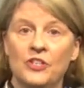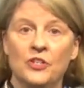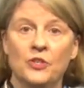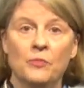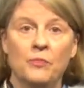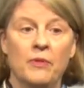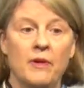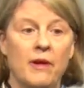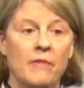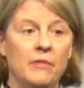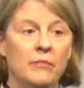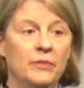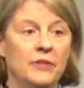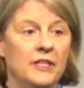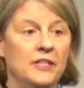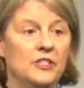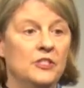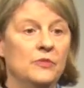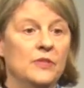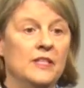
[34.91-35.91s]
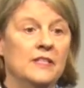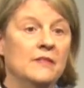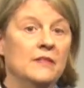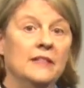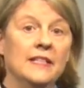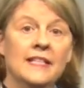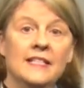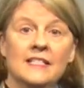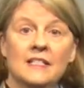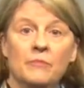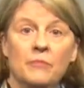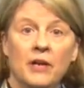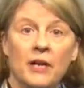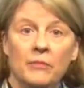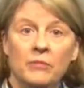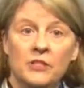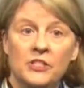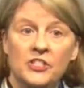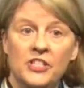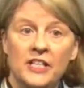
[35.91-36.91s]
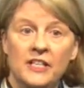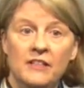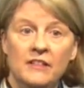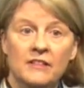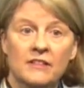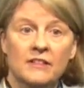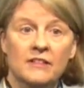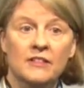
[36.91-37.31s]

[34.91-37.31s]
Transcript: you're probably doing LinkedIn publishing,